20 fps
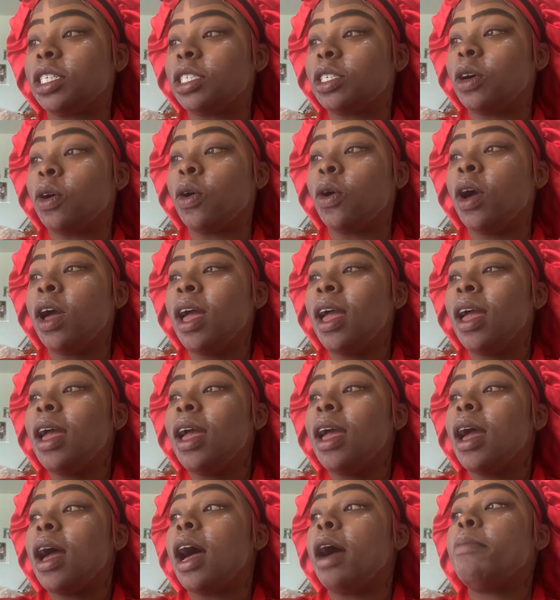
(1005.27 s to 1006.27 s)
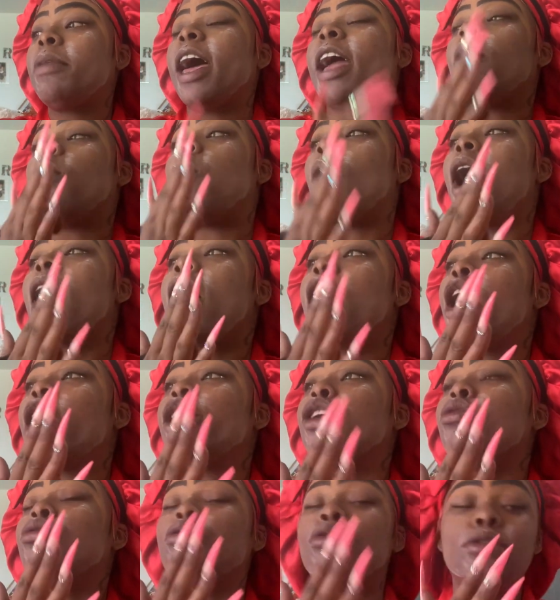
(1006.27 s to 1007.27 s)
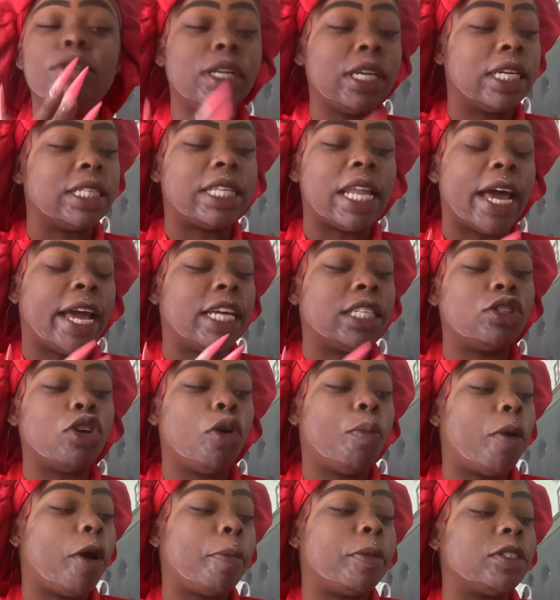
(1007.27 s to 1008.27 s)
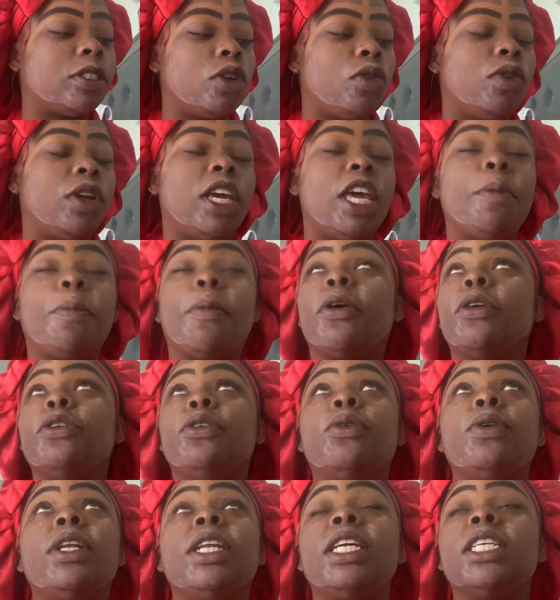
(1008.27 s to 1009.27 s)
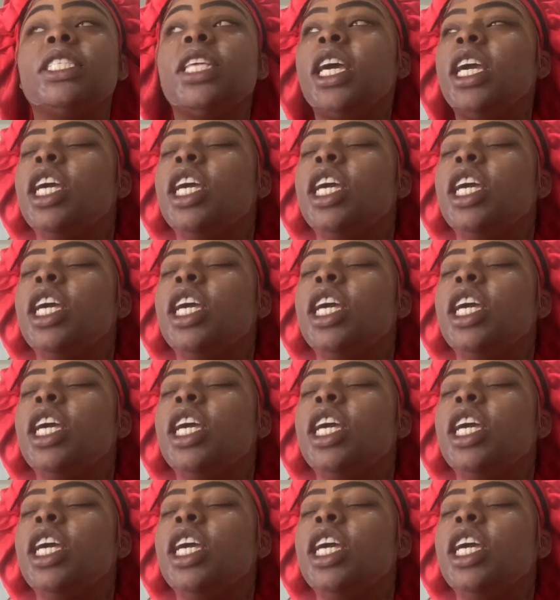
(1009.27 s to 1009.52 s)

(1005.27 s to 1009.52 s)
So I'm like, why are you doing this? Like, it's no purpose in you to keep on doing this.